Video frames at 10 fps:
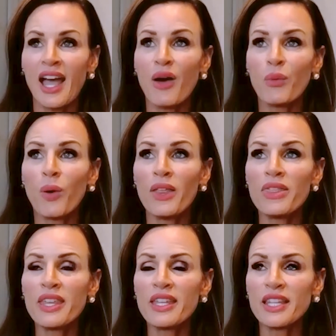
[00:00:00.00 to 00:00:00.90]
Yeah,
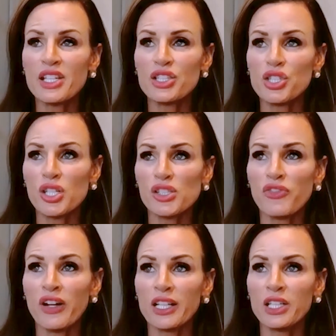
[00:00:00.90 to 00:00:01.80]
one thing that's
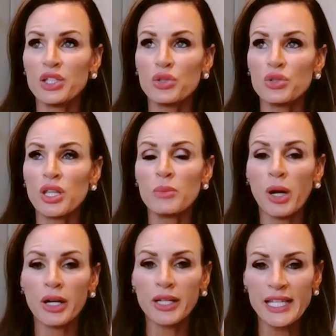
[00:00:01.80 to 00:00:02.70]
just fairly new to the
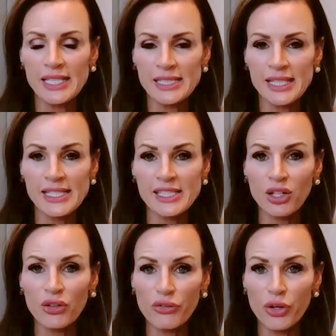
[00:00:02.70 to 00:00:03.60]
market is the
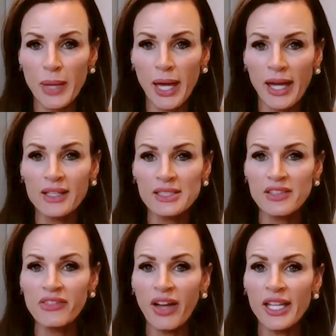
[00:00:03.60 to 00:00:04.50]
Silform X
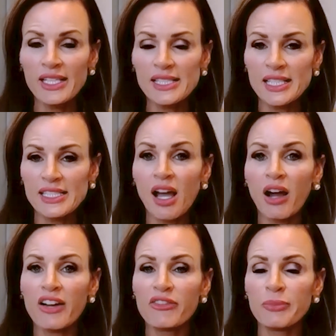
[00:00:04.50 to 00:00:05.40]
device. It's
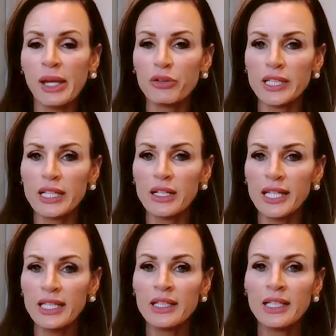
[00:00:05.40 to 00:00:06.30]
RF
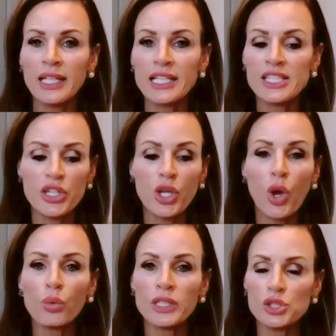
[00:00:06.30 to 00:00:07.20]
microneedling. It's the
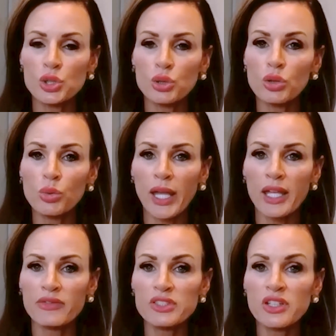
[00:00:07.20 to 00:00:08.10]
only dual
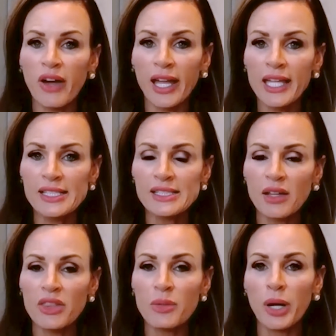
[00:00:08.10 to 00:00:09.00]
wave device
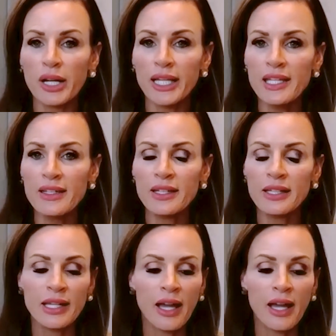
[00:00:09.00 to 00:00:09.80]
on the market.